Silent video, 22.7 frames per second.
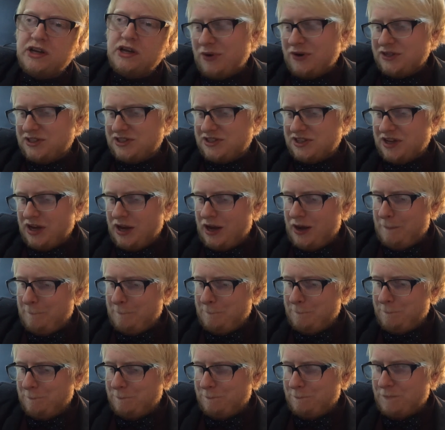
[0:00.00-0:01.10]
But
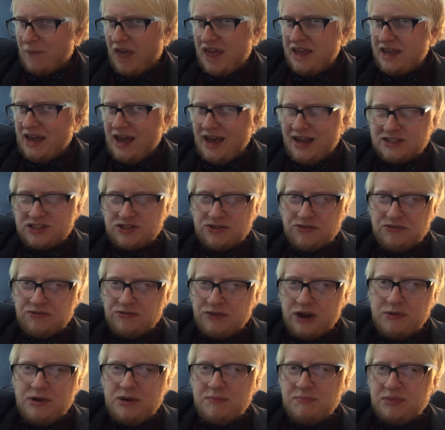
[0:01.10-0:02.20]
um, yeah, it's a
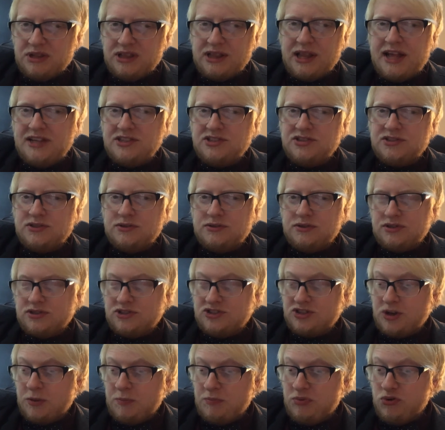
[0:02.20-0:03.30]
very pleasant,
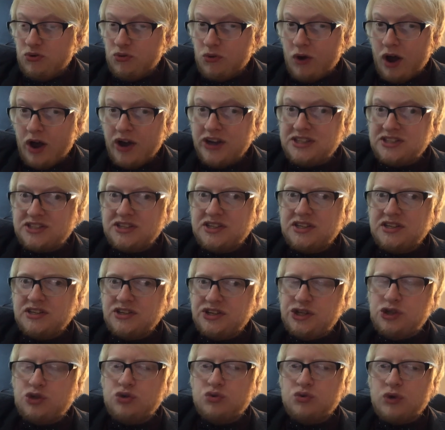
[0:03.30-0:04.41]

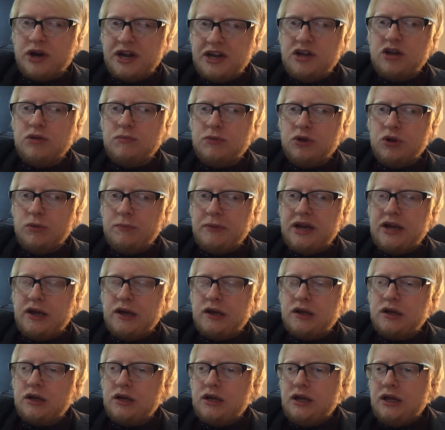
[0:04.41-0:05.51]
surprisingly drinkable beer.
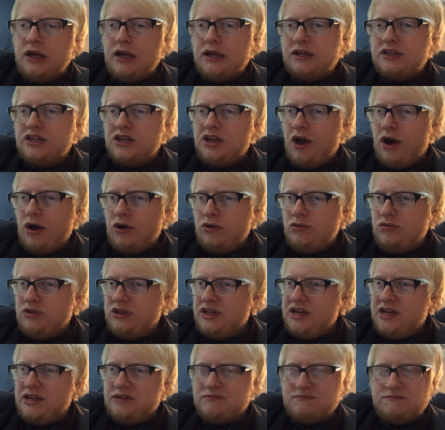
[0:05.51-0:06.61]
The
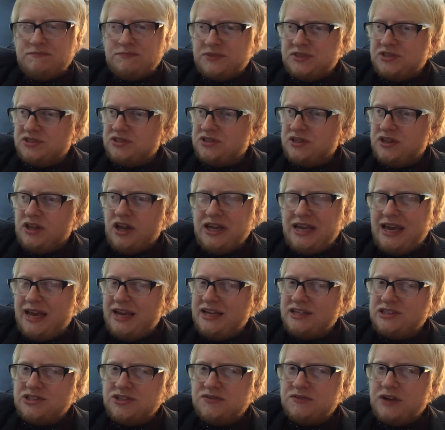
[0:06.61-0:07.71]
only slight
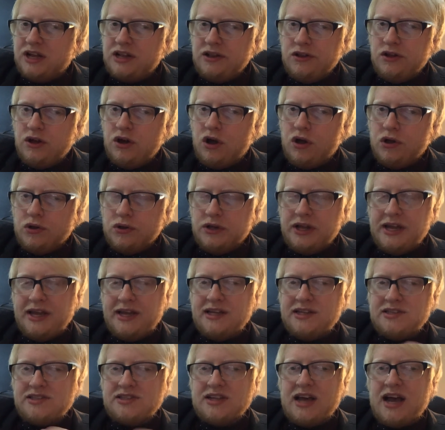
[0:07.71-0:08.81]
hint of alcohol
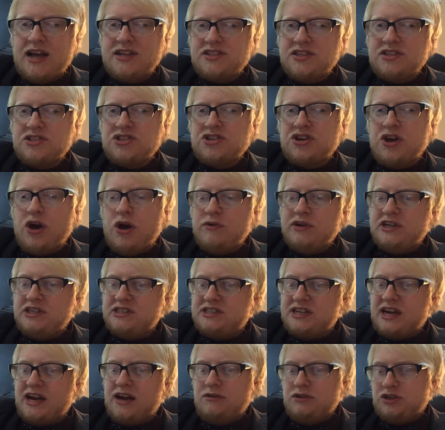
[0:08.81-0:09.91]
is as it's going
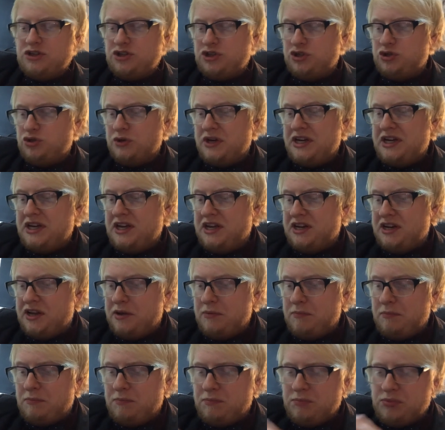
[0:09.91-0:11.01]
down as you're drinking it.
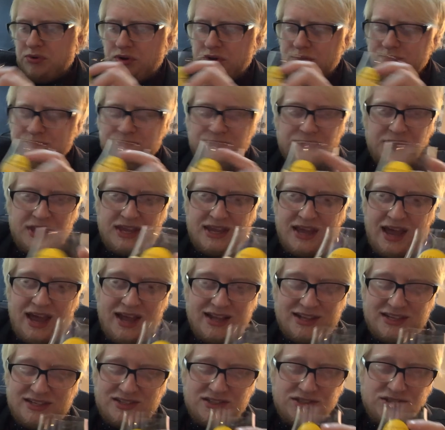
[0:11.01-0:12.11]
But yeah,
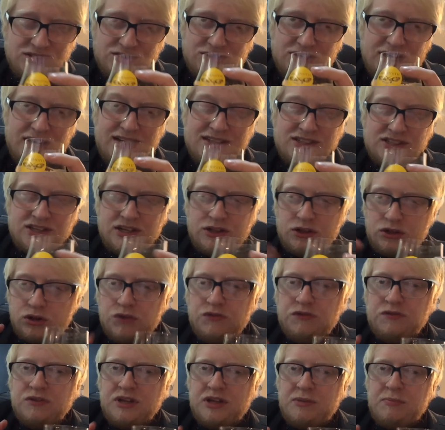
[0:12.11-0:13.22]
this is, it's a
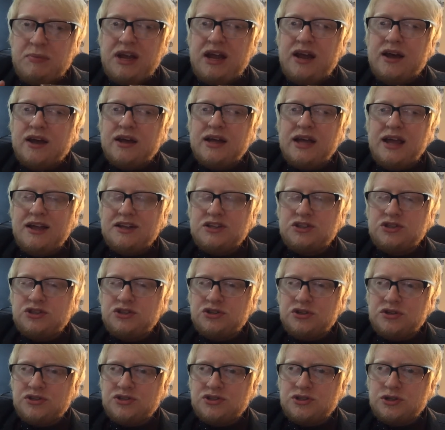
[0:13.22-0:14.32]
lovely beer. It's
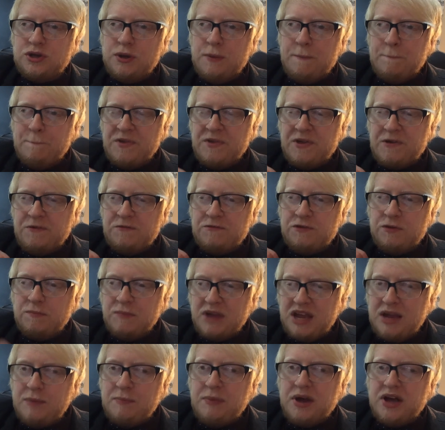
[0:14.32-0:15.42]
just, for
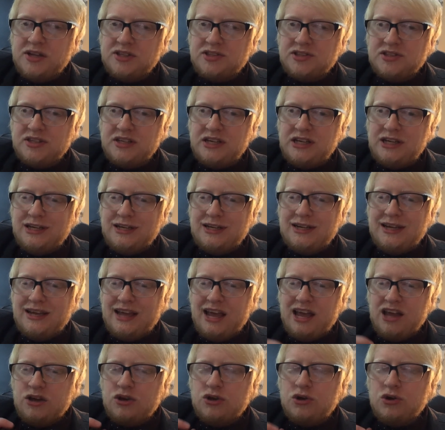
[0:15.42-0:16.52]
me personally,
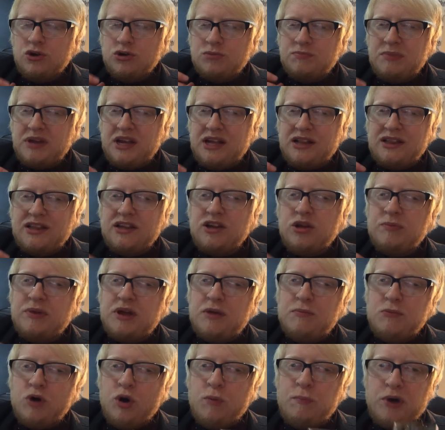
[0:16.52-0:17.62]
it could be a little
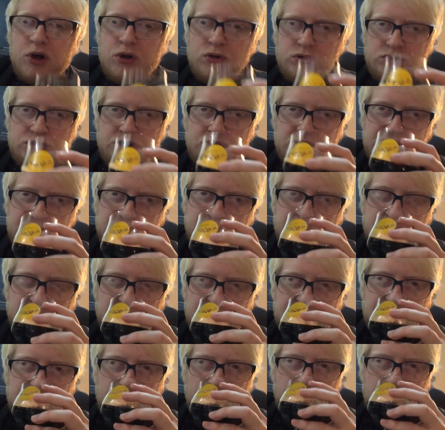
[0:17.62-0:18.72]
bit more bold on its body.